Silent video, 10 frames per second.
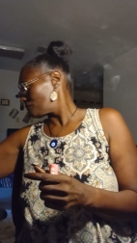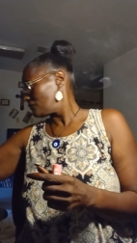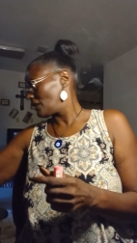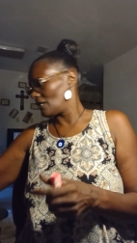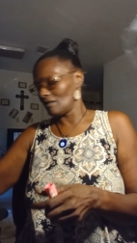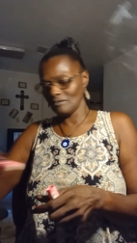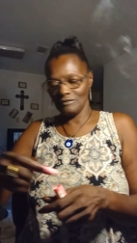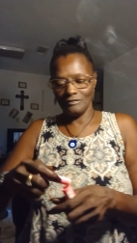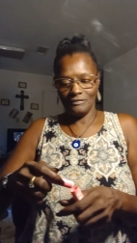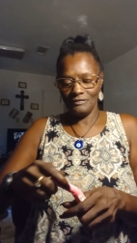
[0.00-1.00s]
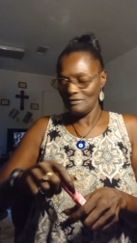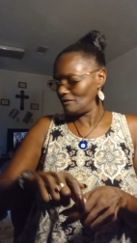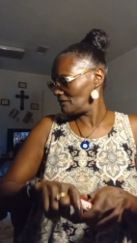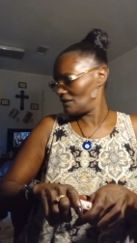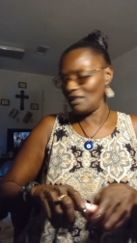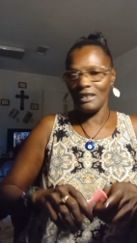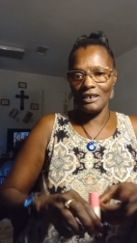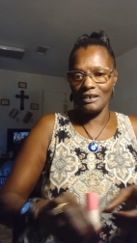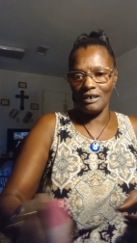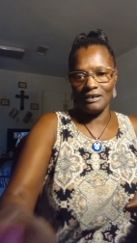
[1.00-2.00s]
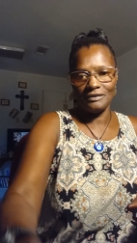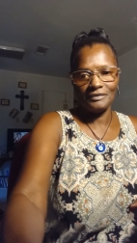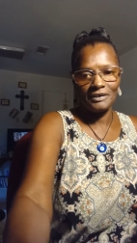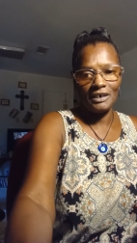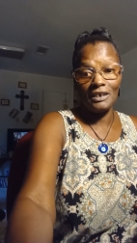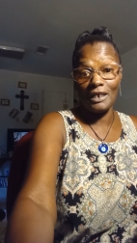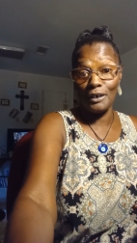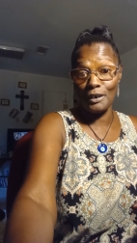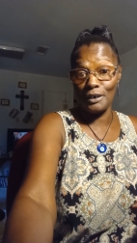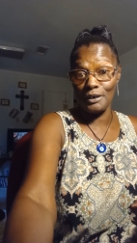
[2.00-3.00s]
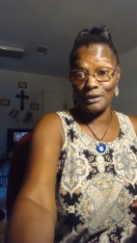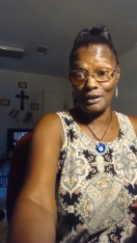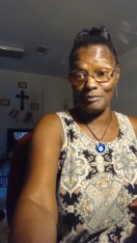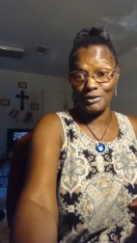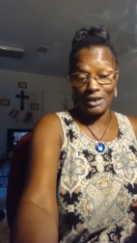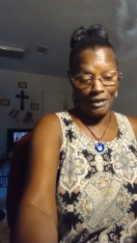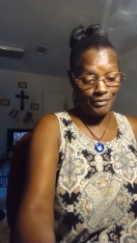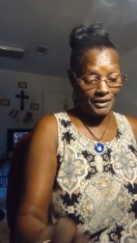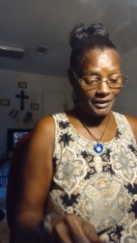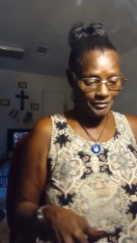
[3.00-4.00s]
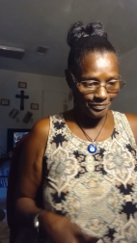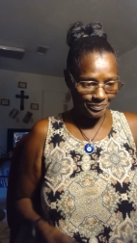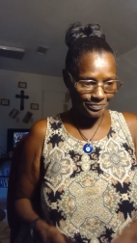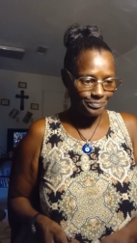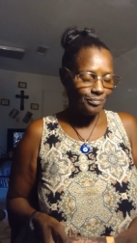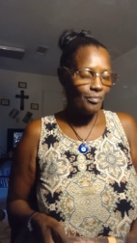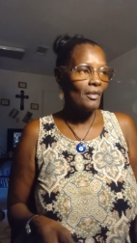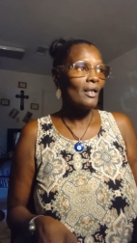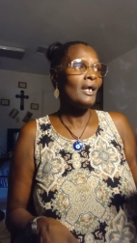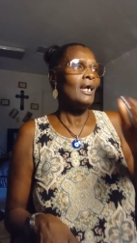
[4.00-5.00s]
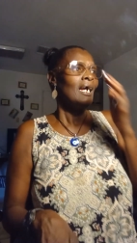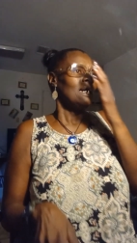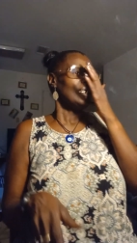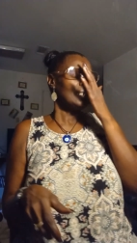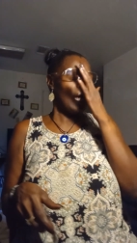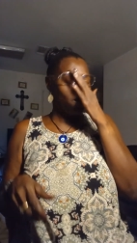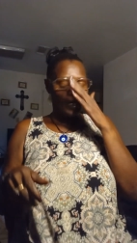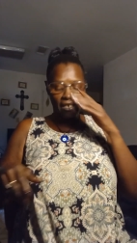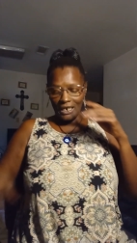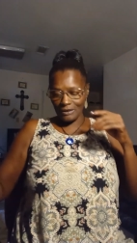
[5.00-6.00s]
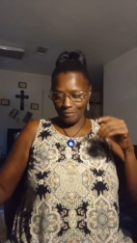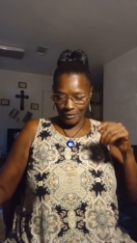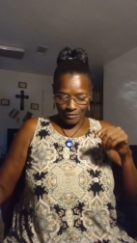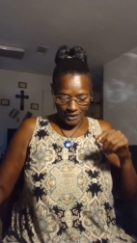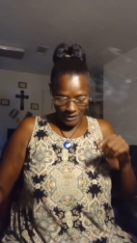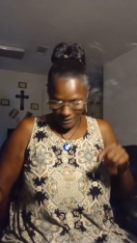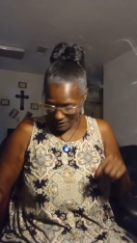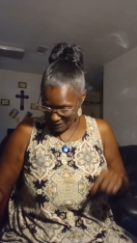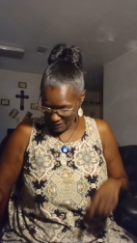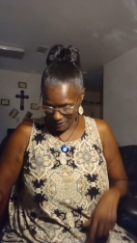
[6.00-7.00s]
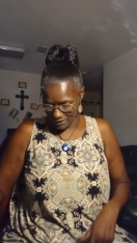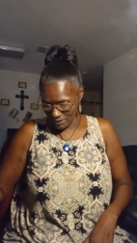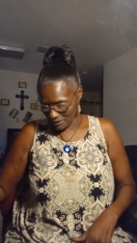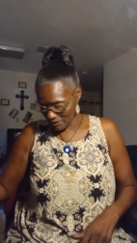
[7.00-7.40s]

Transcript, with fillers: Now, you ain't getting none. He loved lip chap, honey. Yeah, I got up on here to uh,